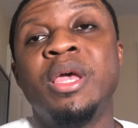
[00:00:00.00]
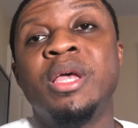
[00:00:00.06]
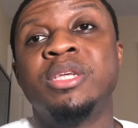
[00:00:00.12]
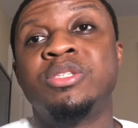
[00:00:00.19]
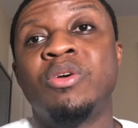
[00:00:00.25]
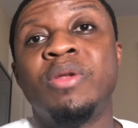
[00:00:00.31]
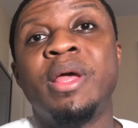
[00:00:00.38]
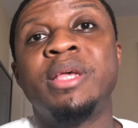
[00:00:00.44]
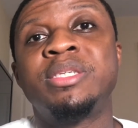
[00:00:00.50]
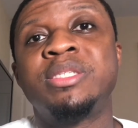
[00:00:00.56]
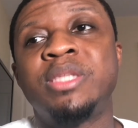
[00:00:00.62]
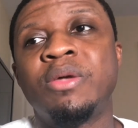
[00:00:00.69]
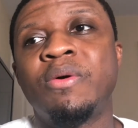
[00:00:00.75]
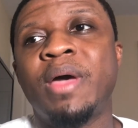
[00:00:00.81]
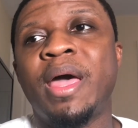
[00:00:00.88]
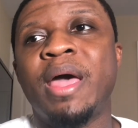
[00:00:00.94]
So they
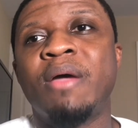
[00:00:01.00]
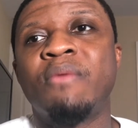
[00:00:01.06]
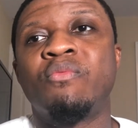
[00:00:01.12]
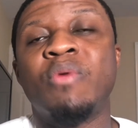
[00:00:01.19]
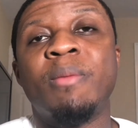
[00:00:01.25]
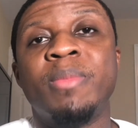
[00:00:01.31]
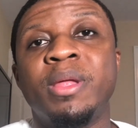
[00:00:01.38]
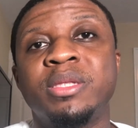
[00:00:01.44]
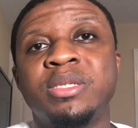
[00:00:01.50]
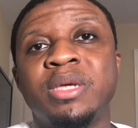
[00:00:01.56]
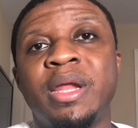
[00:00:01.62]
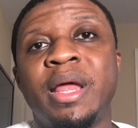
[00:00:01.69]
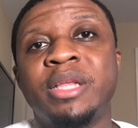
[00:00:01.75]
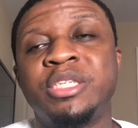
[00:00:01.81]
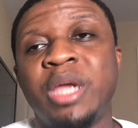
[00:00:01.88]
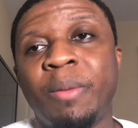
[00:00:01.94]
still have remnants of
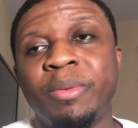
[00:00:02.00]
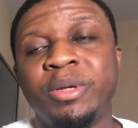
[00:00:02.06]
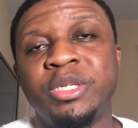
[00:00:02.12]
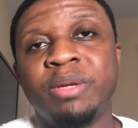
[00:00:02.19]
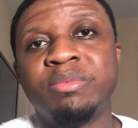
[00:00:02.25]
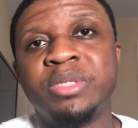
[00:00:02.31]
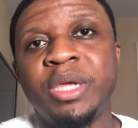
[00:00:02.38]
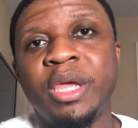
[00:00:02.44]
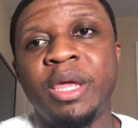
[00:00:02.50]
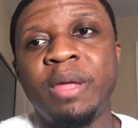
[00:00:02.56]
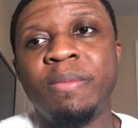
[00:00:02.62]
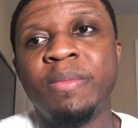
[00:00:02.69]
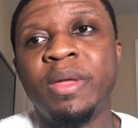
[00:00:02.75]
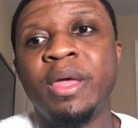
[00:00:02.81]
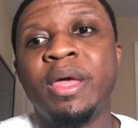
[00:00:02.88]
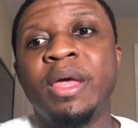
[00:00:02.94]
that championship team.